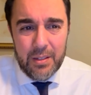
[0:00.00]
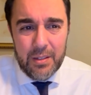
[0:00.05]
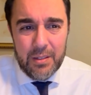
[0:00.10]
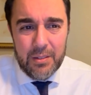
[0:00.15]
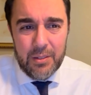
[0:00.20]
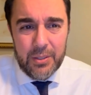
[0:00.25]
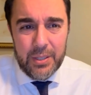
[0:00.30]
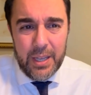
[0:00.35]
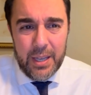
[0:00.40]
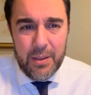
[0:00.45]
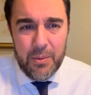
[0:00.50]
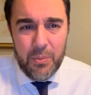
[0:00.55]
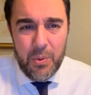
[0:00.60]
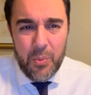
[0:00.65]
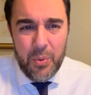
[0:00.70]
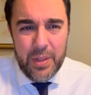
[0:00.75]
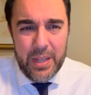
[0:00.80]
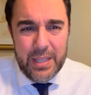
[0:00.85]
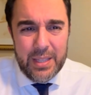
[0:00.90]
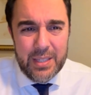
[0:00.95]
Okay, what
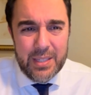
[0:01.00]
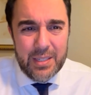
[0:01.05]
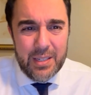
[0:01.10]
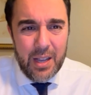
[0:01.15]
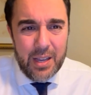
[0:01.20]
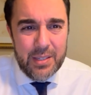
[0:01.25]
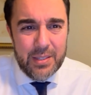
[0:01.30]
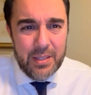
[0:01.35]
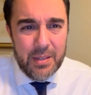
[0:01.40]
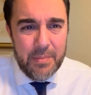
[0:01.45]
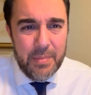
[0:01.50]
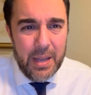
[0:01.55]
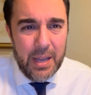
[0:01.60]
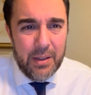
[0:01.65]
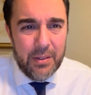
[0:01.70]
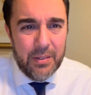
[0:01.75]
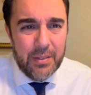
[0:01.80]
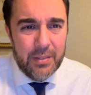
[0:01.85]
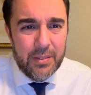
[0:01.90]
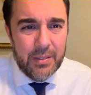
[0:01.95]
were they disgusted
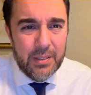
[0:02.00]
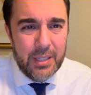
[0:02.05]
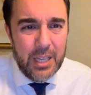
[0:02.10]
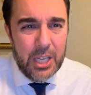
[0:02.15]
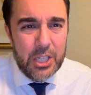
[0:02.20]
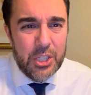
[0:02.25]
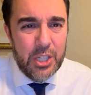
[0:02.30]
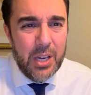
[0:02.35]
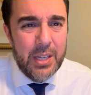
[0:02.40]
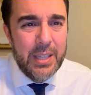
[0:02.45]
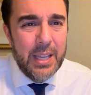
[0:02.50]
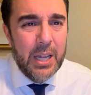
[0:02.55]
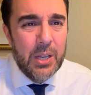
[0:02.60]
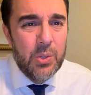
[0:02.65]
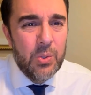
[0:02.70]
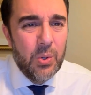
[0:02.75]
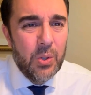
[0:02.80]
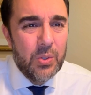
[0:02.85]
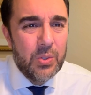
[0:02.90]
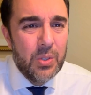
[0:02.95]
about? Kashe
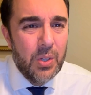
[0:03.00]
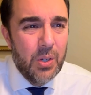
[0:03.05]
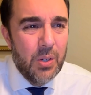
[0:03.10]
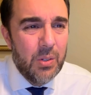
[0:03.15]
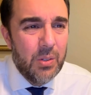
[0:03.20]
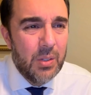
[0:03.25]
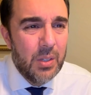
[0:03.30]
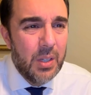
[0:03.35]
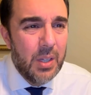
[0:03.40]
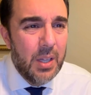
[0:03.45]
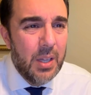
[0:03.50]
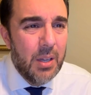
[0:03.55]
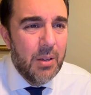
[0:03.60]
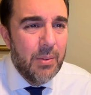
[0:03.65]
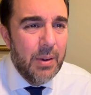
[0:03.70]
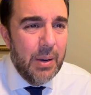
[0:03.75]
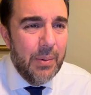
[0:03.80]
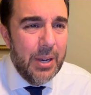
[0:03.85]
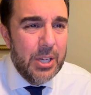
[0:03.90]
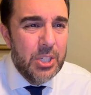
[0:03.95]
yanuoto,
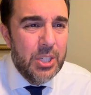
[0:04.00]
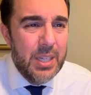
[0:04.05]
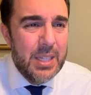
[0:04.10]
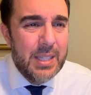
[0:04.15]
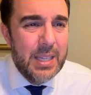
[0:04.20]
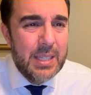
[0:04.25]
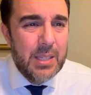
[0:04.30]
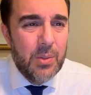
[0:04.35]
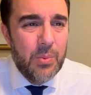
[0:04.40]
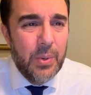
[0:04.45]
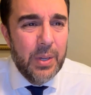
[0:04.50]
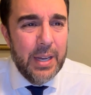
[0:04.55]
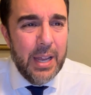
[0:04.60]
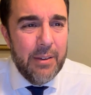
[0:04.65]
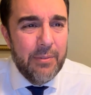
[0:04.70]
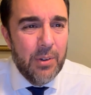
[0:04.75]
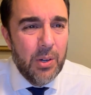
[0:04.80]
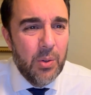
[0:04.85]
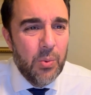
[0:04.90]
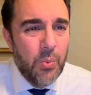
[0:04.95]
right? Rashi says, in
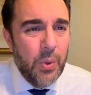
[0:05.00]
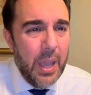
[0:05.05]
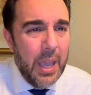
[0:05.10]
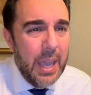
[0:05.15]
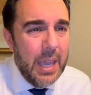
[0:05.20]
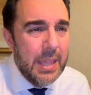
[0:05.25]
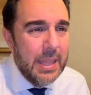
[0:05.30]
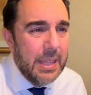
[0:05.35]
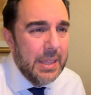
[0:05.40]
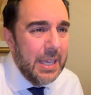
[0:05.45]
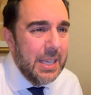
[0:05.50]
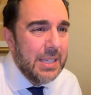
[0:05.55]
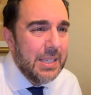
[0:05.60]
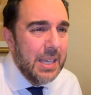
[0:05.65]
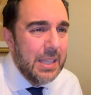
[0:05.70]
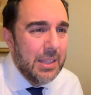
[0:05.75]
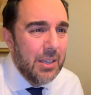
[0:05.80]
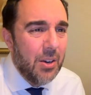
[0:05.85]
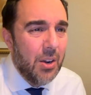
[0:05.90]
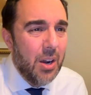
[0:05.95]
whatever way that they
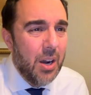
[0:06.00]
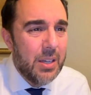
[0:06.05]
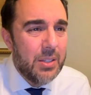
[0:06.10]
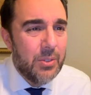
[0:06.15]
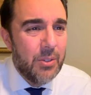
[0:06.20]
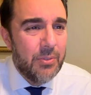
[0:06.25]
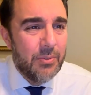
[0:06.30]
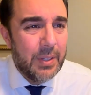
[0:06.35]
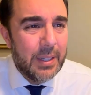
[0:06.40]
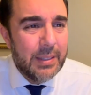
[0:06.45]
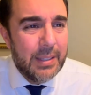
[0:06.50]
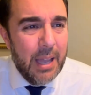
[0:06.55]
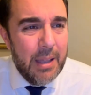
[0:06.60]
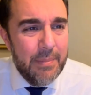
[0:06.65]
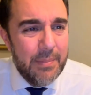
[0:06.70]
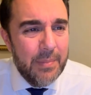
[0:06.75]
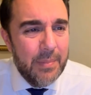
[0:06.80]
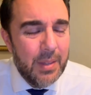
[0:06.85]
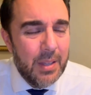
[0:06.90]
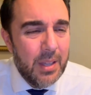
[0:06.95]
set their heart to afflict
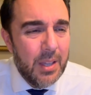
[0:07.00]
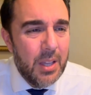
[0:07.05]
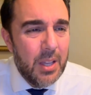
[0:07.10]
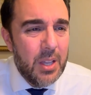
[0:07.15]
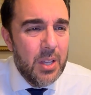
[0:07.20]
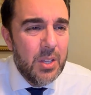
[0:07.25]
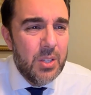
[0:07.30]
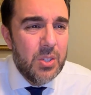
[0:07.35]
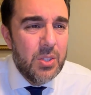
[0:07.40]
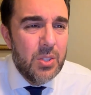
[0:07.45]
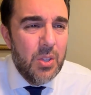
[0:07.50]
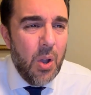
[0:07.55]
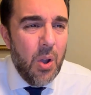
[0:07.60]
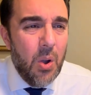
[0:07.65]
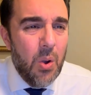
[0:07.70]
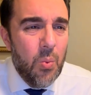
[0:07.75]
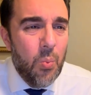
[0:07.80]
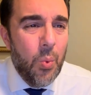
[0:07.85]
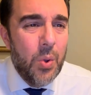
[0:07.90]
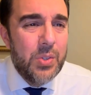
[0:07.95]
them,
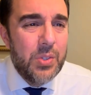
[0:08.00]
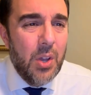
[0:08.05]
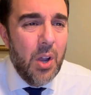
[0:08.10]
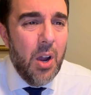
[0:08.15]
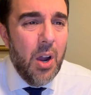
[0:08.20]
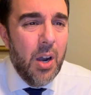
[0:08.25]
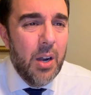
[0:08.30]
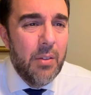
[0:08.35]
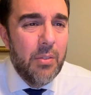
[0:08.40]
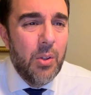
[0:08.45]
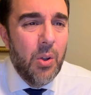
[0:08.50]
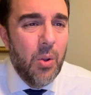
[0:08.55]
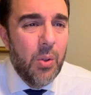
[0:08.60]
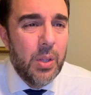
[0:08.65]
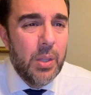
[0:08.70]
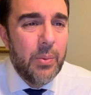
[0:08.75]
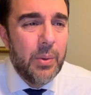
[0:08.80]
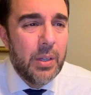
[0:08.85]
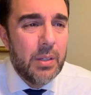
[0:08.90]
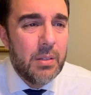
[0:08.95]
so was the heart of the
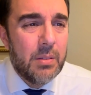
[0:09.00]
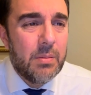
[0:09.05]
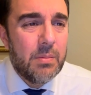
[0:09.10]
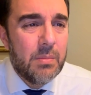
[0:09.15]
Holy One.